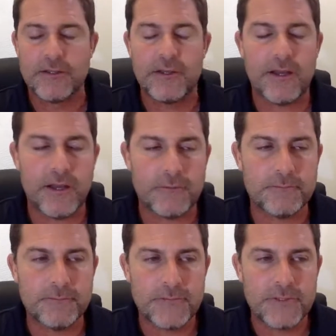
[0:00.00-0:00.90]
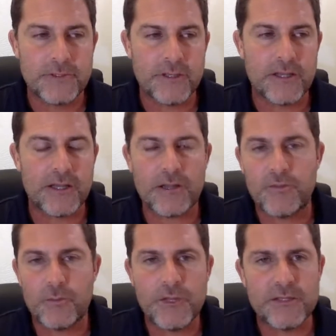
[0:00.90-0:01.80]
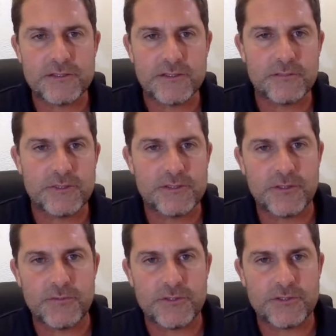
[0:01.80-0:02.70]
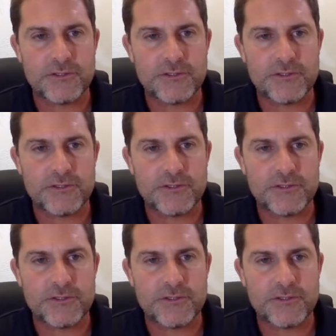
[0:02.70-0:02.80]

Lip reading: And that for me is the difference.